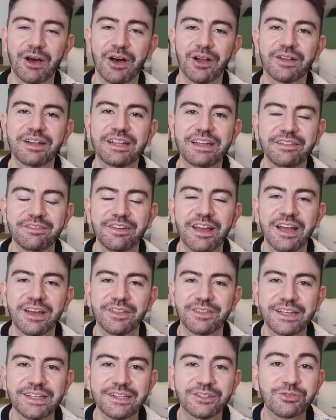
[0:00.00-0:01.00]
I'll leave
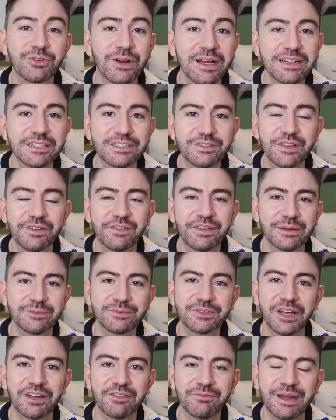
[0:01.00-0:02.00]
the trailers for the
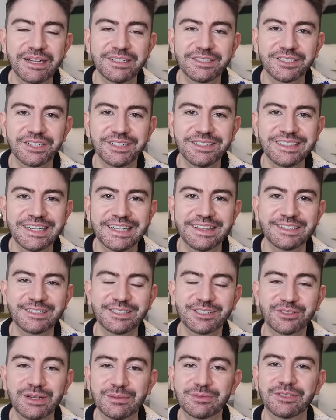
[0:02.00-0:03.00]
films that I've mentioned in the
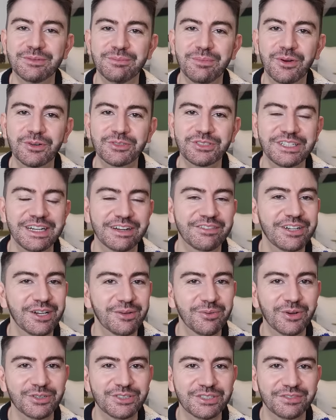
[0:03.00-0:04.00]
description box. You can have a
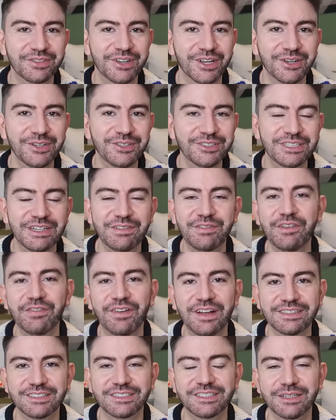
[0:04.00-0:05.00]
little watch of those, see if you
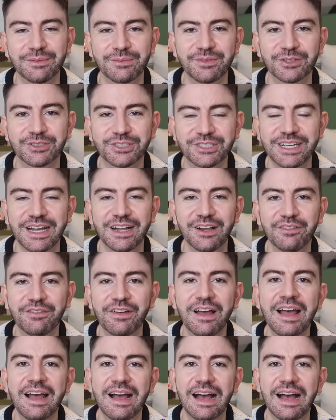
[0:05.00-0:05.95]
fancy them yourself.